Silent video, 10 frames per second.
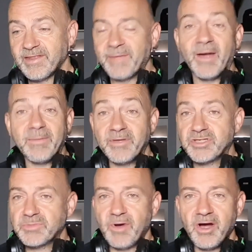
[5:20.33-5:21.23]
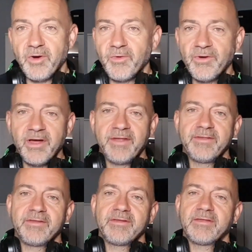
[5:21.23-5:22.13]
They make me smile,
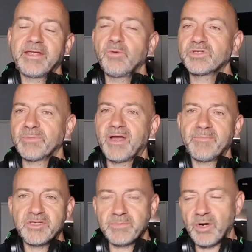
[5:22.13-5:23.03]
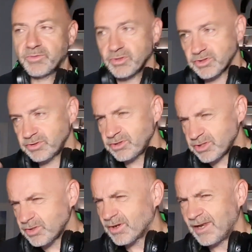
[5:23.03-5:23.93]
and they also make me smile just
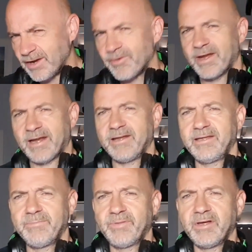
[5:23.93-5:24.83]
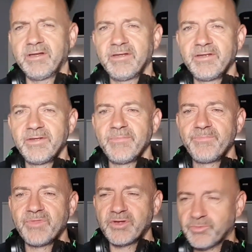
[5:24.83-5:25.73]
just not lyrically, but
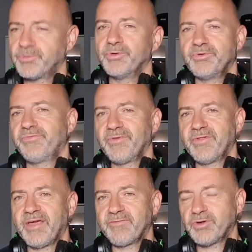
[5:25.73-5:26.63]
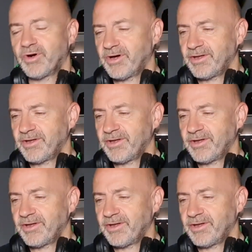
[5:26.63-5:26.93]
the groove that they've got.